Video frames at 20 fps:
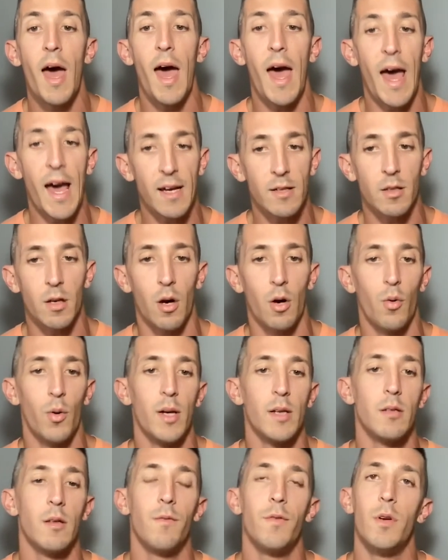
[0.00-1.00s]
As
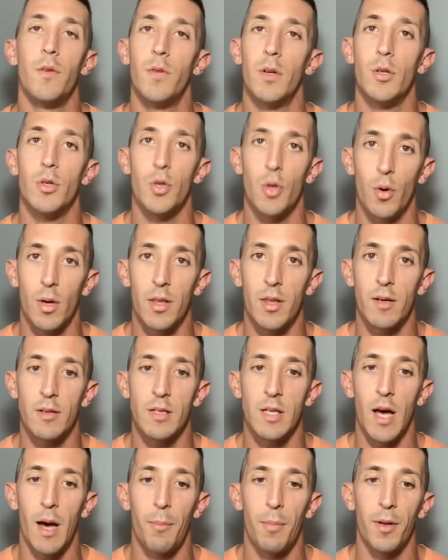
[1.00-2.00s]
always, if you've enjoyed
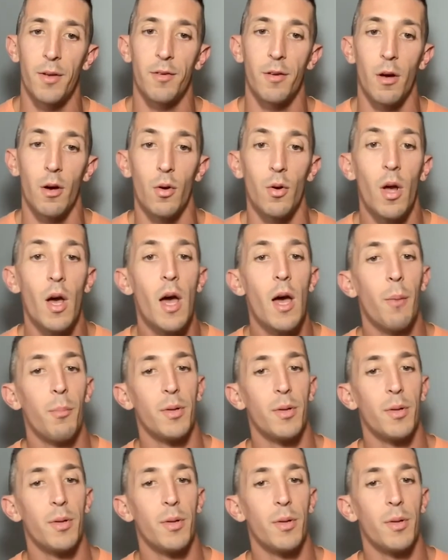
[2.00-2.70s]
this episode,